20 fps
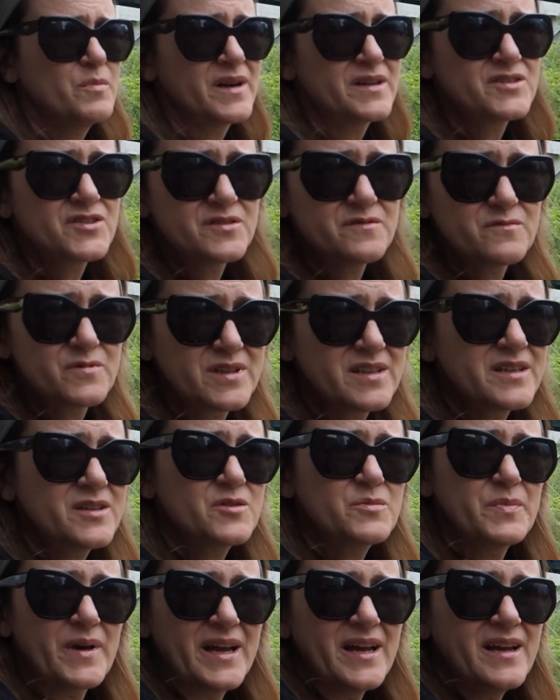bunch of really
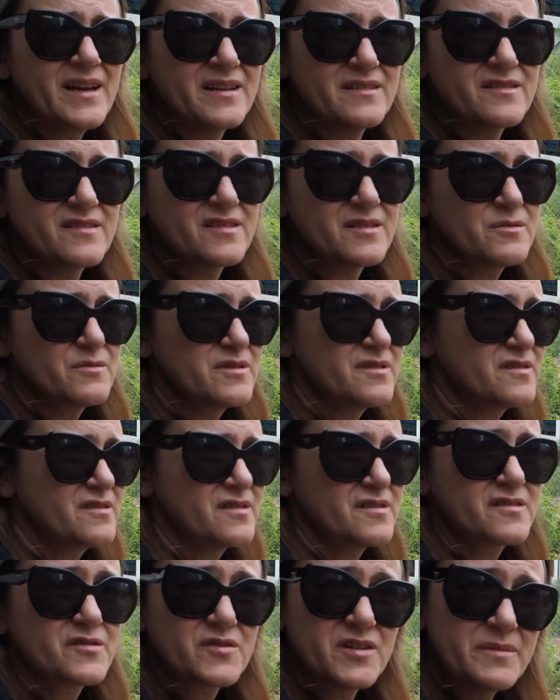good bands. There was
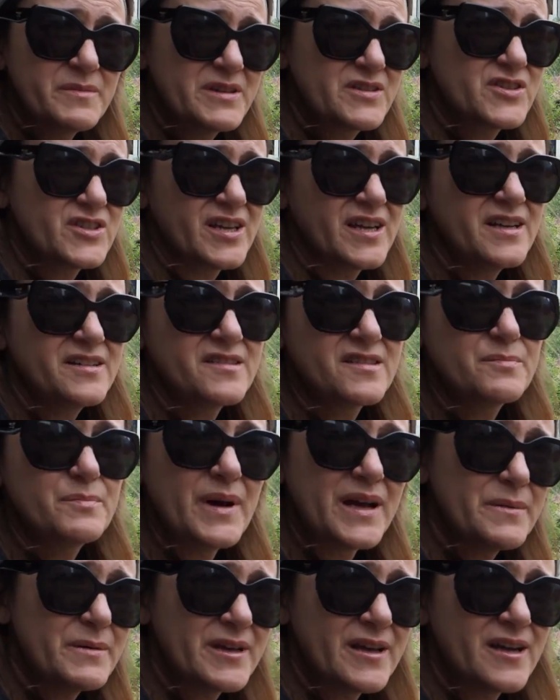the Screaming Jets,
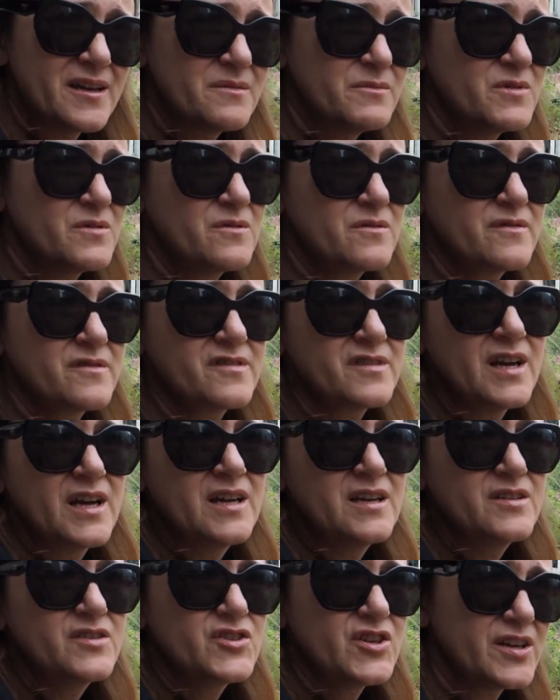Baby Animals,
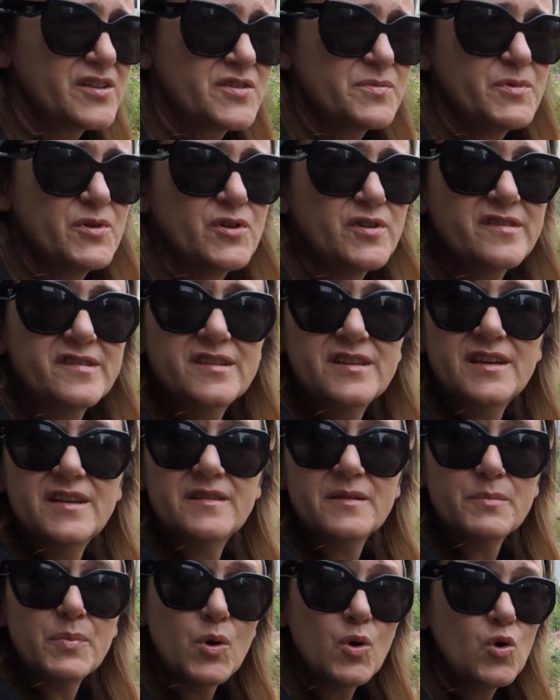Judge Mercy,
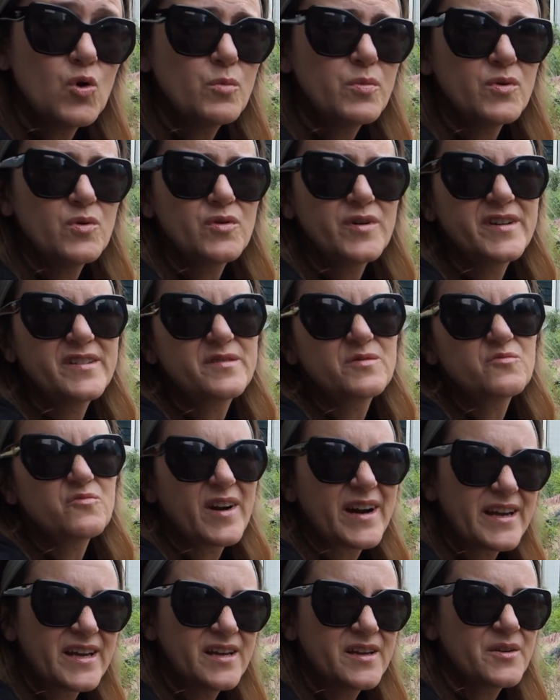the Poor Boys,
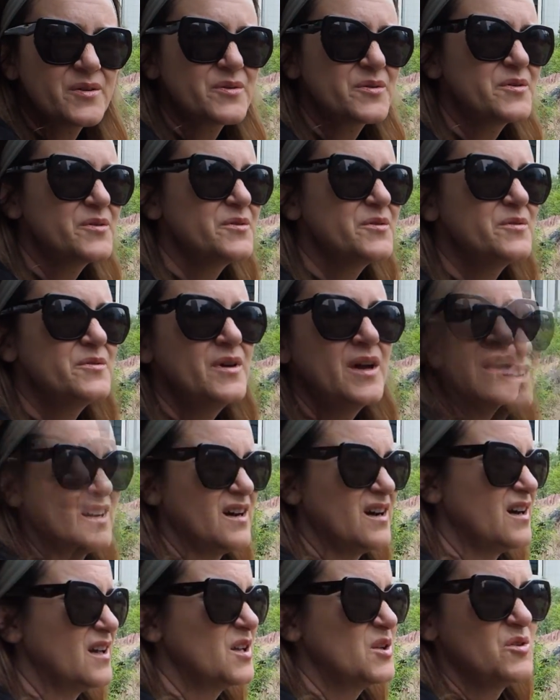Wrecking Crew.
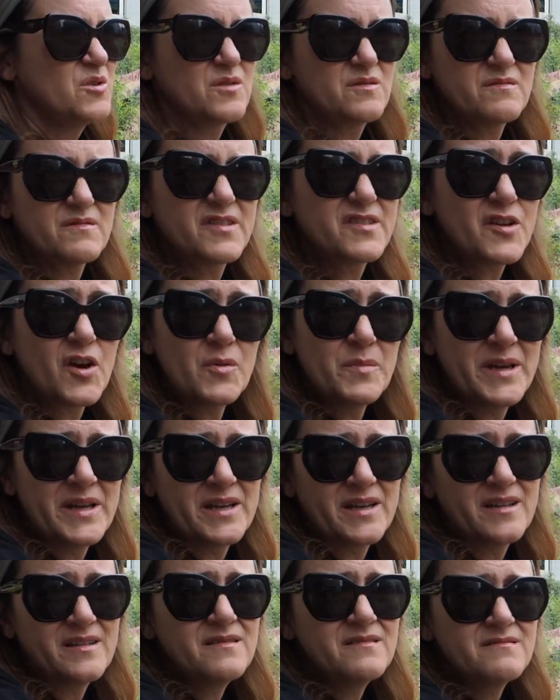Oh, look, so
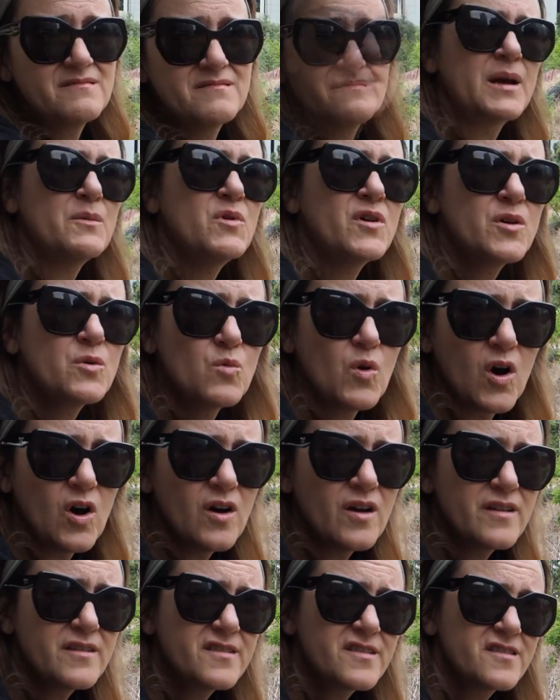many. And what it
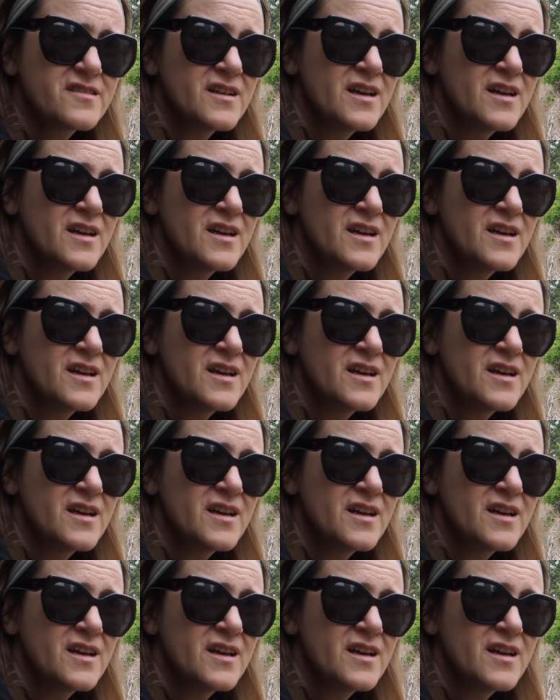was,